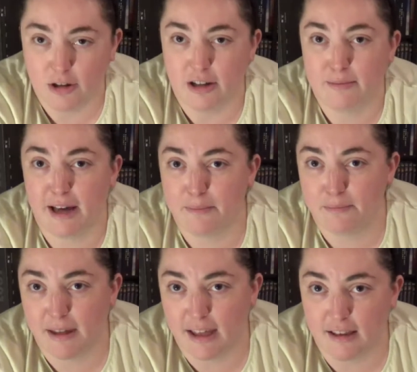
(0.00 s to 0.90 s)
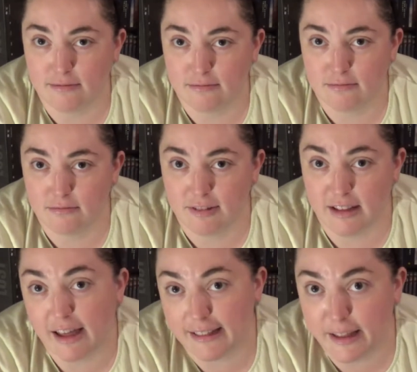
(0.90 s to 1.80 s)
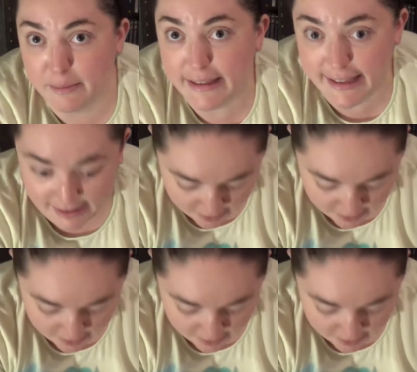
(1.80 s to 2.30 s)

Well, it might be like limited,